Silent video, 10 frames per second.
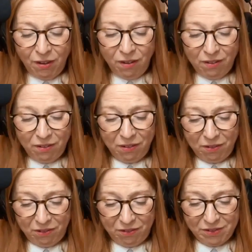
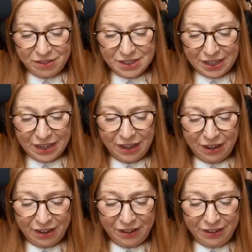Oh dear.